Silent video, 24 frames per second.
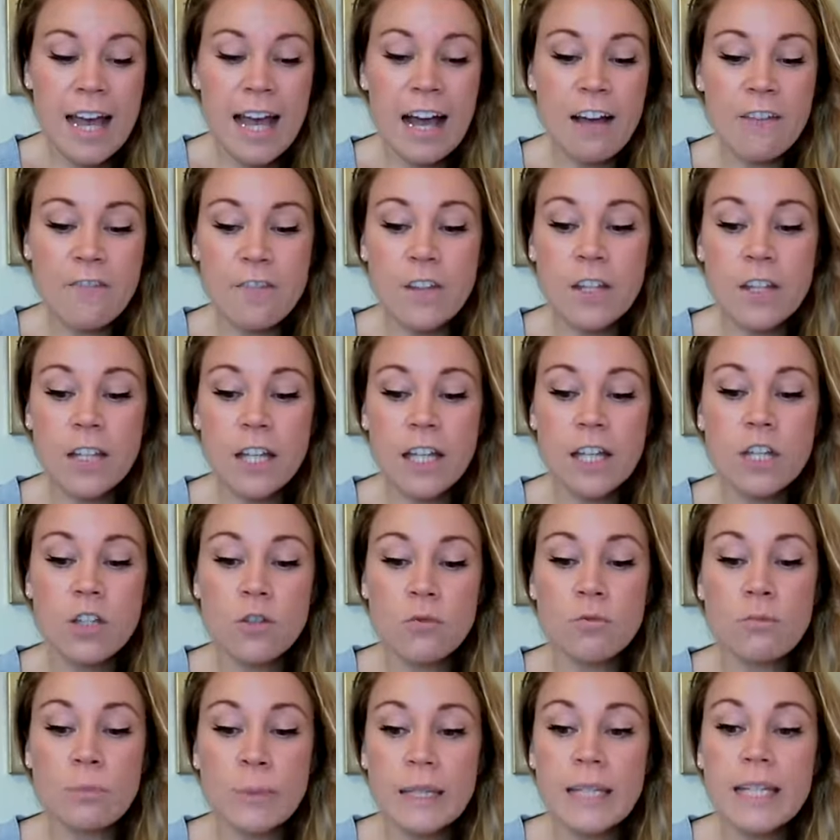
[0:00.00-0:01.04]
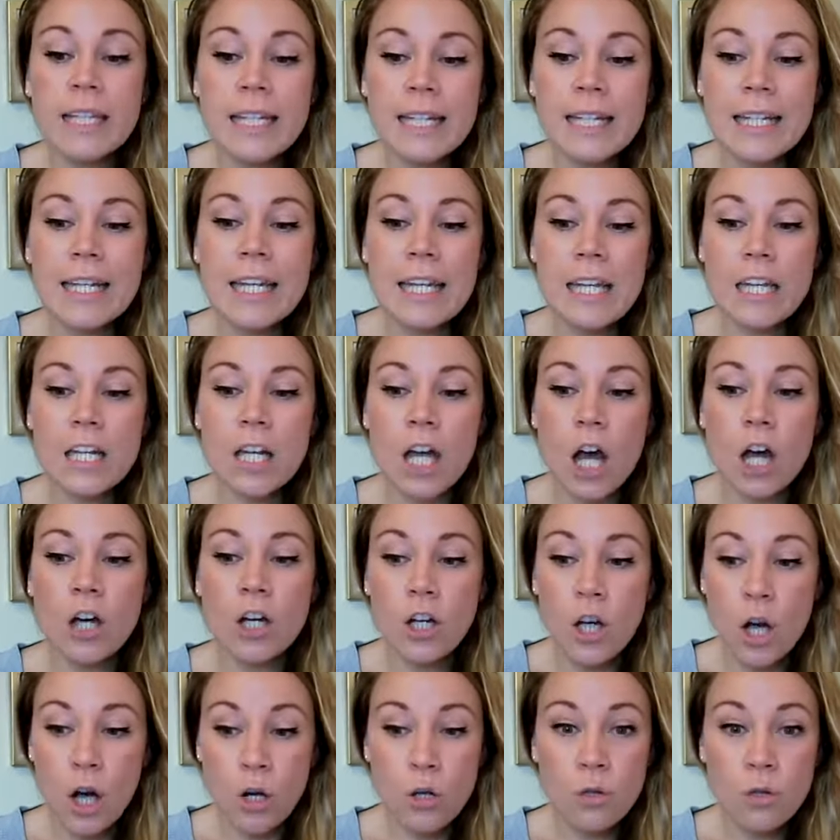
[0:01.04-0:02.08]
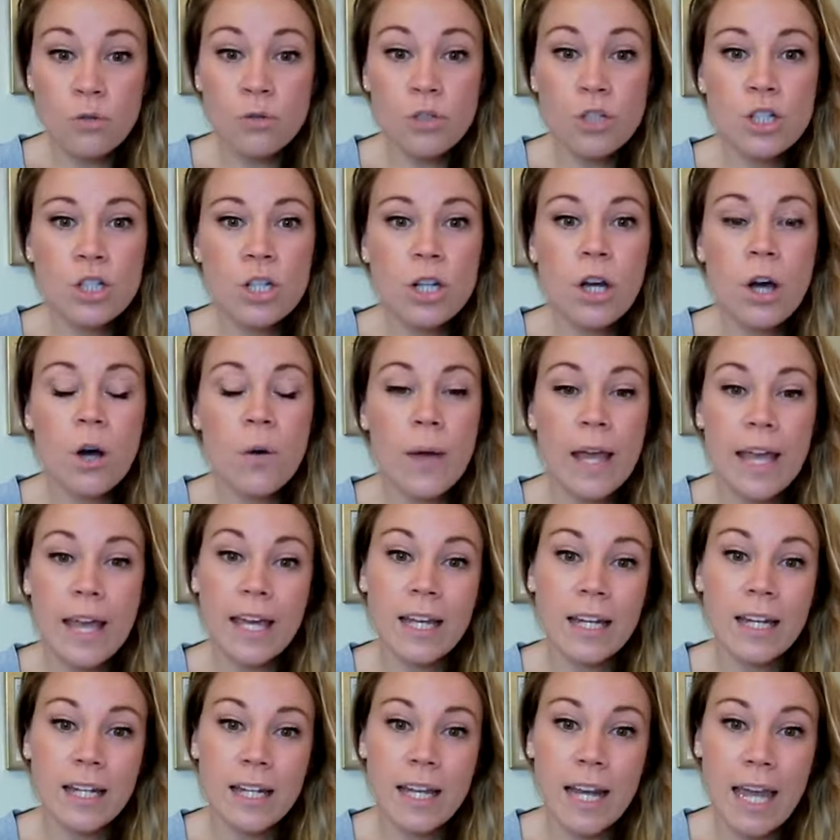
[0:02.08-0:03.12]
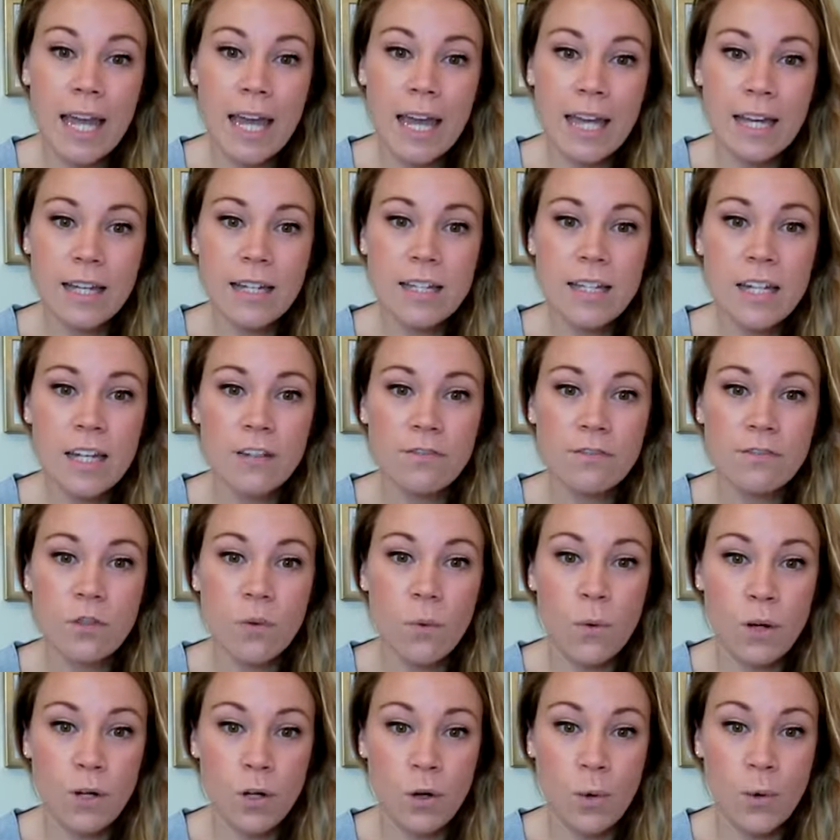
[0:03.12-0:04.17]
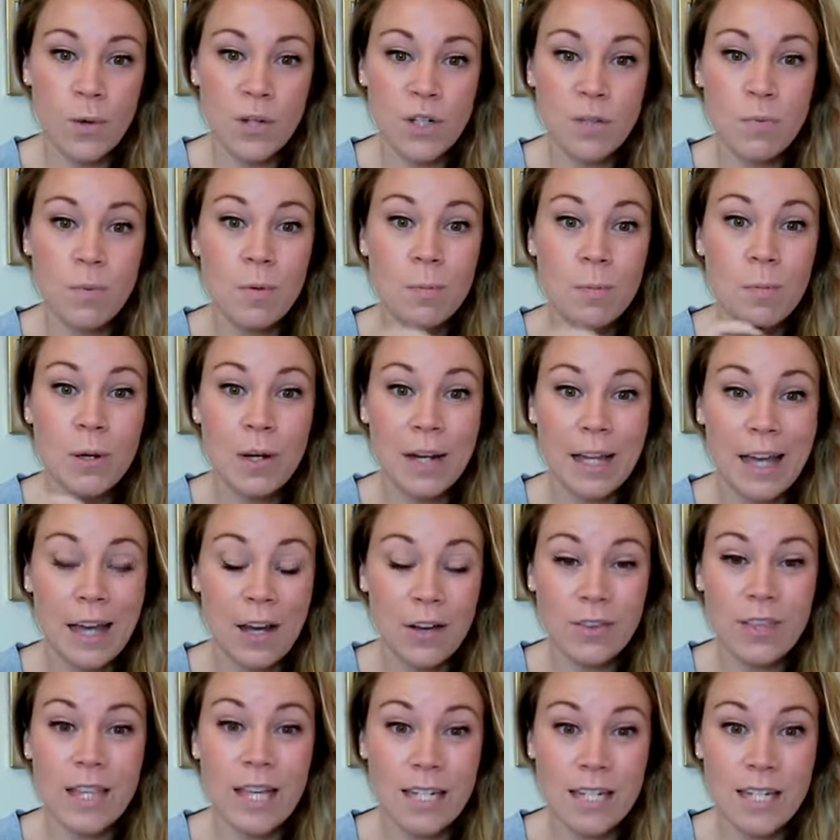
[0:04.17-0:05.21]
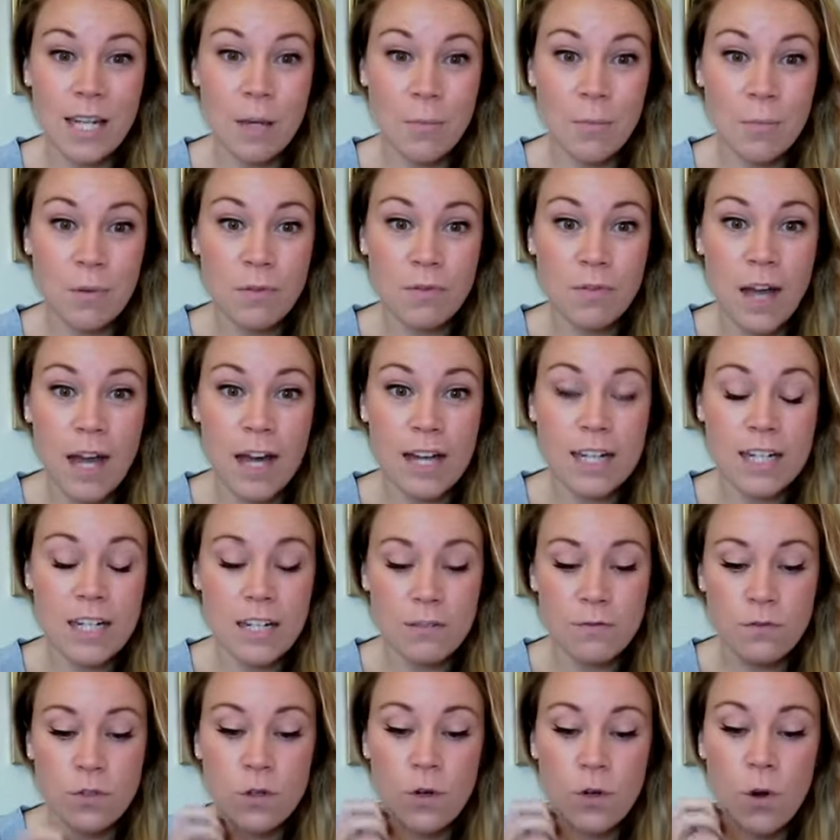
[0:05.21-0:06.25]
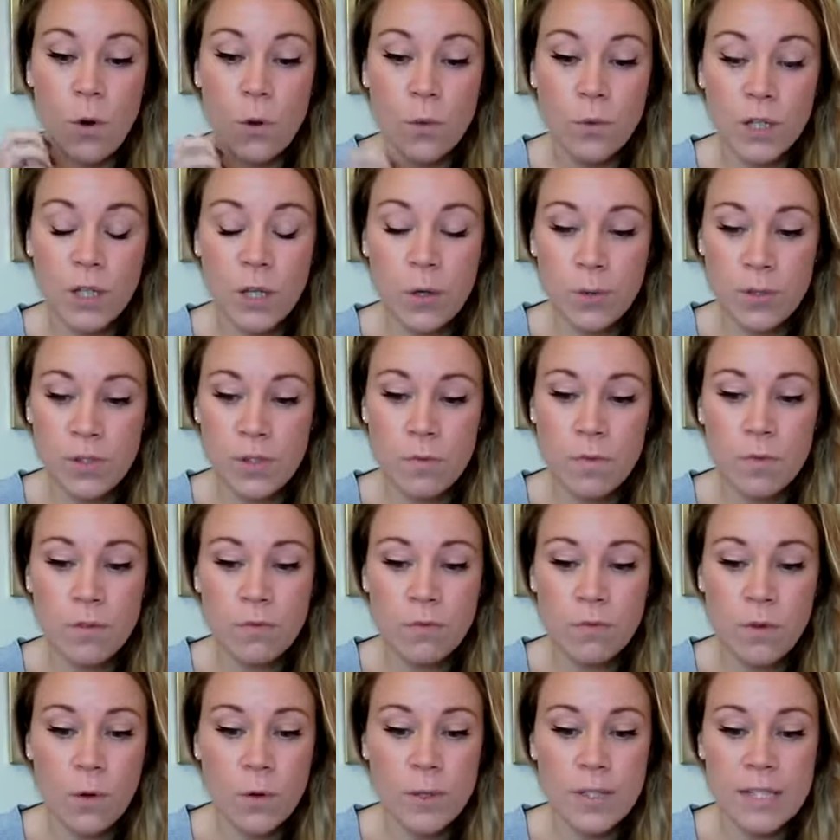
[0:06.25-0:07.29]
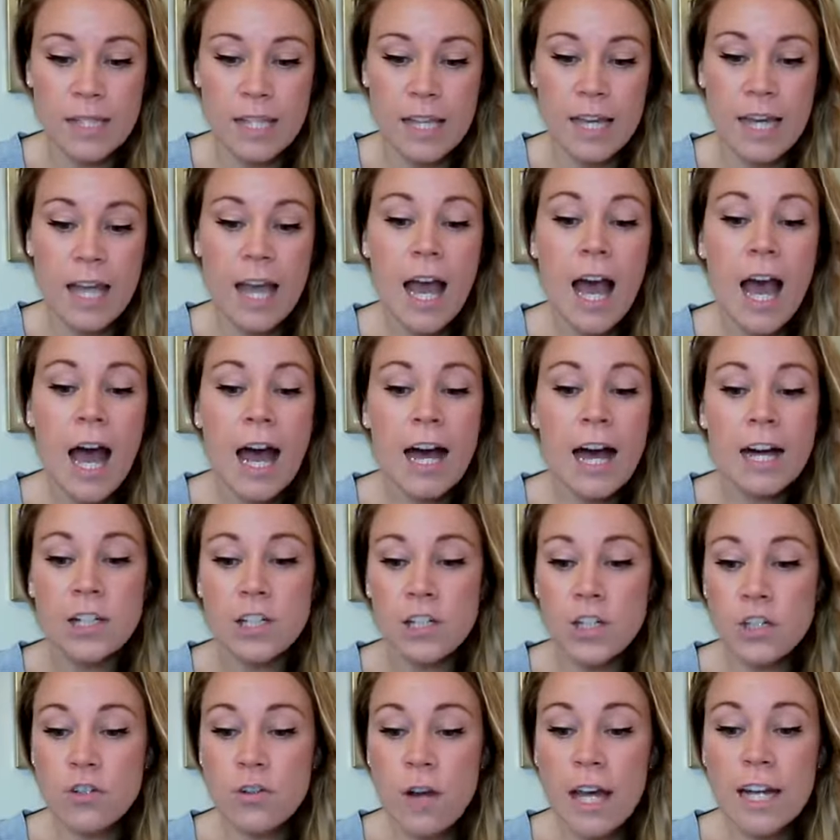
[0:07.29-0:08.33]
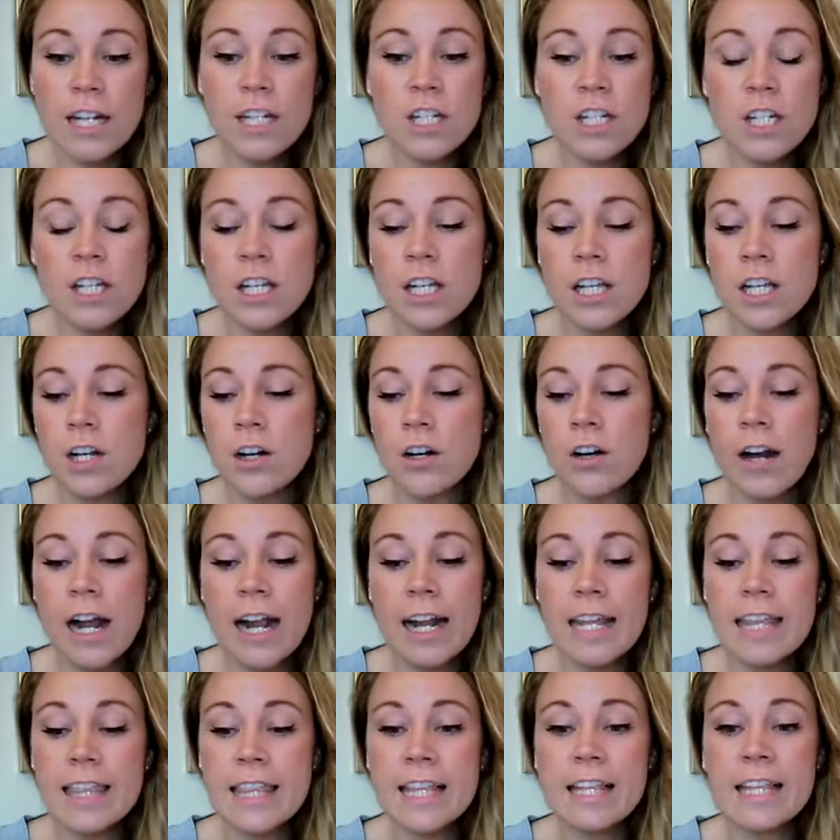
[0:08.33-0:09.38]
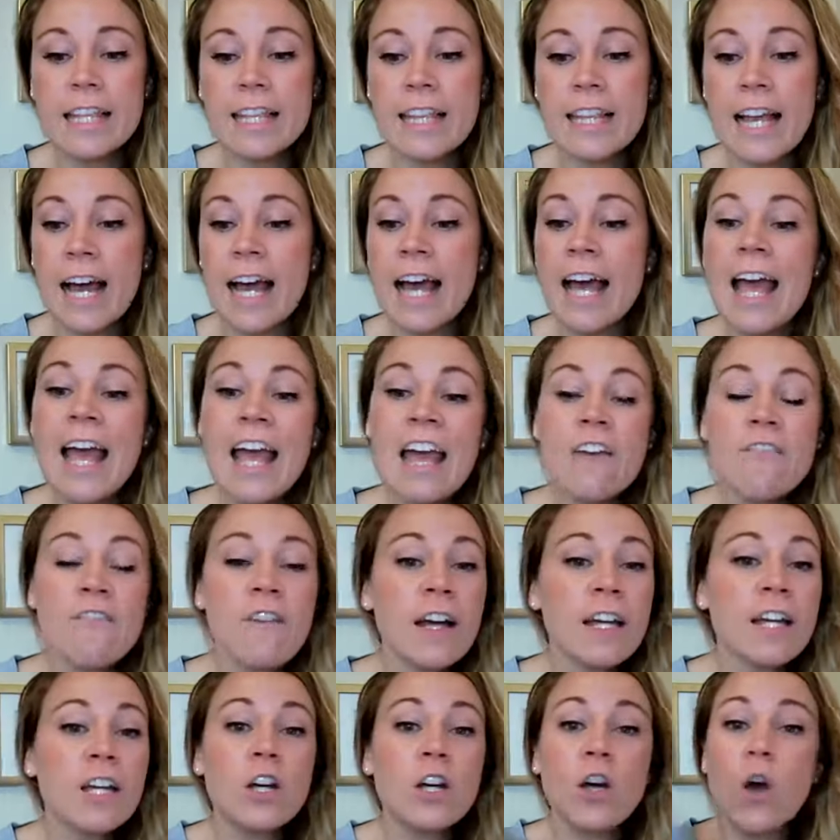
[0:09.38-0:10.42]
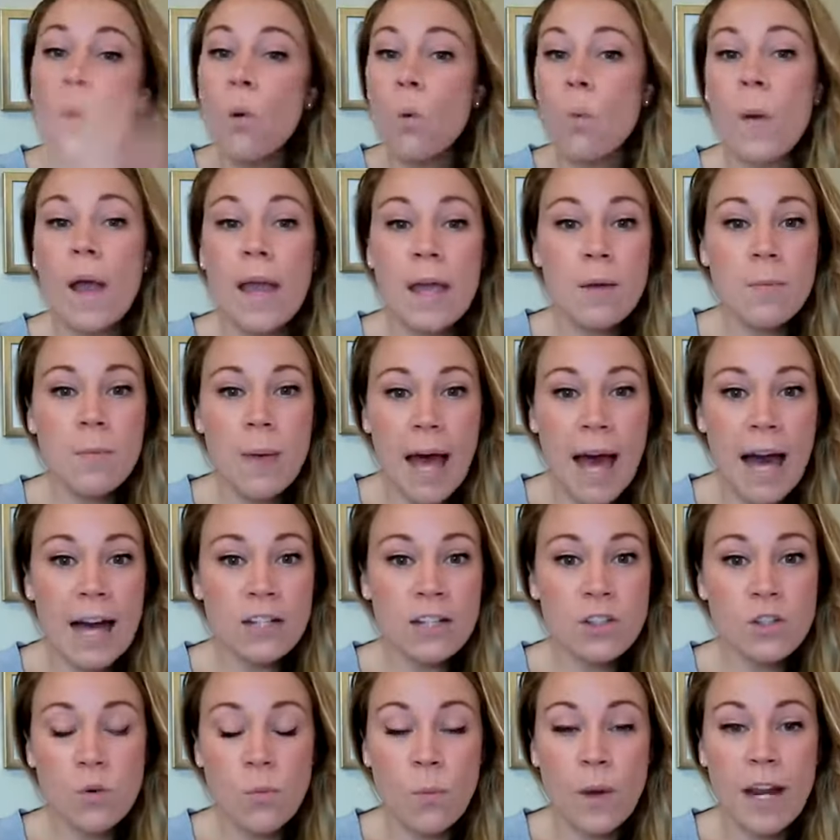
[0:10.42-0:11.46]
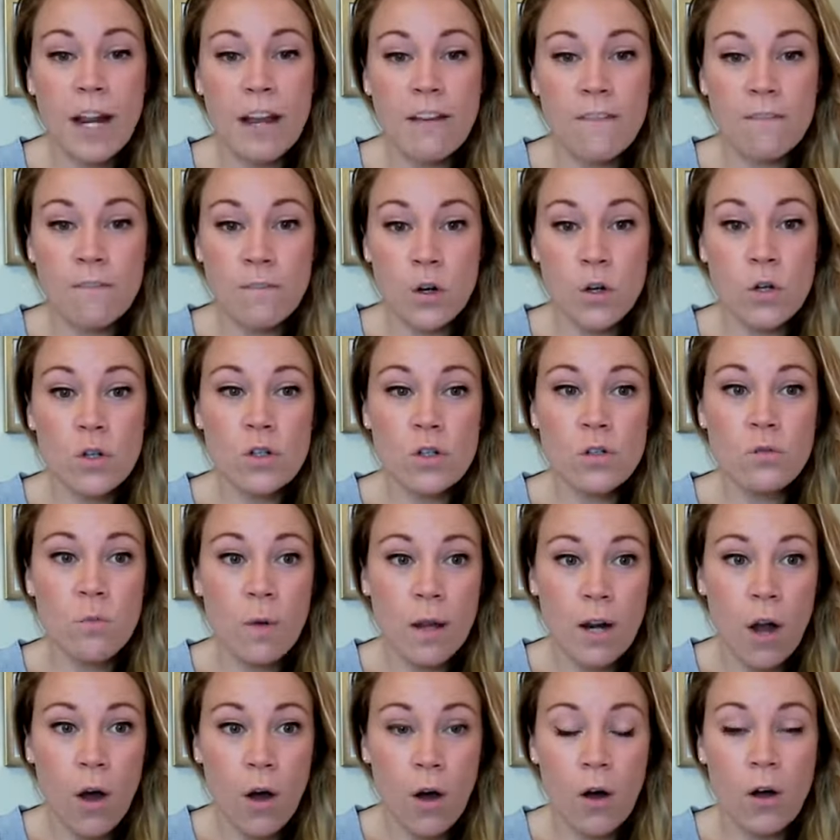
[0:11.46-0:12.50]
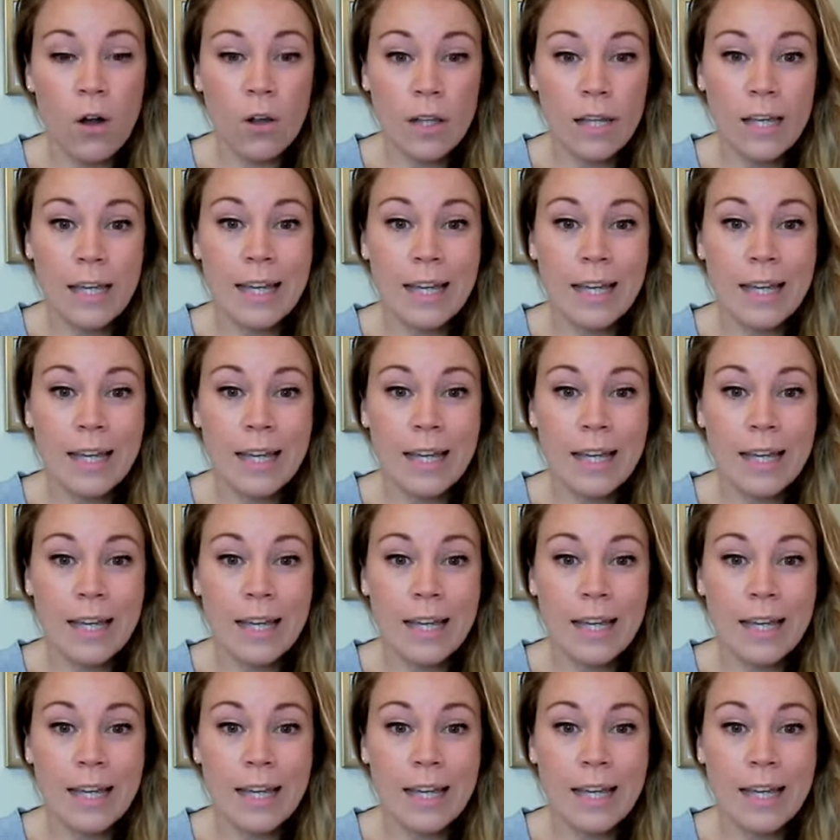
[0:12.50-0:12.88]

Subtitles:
I feel like you really need a coach to go hand in hand if you are going to be putting out that type of content. If you're only going to be focusing on strategy or anything like that, if I could go way back to when I first went all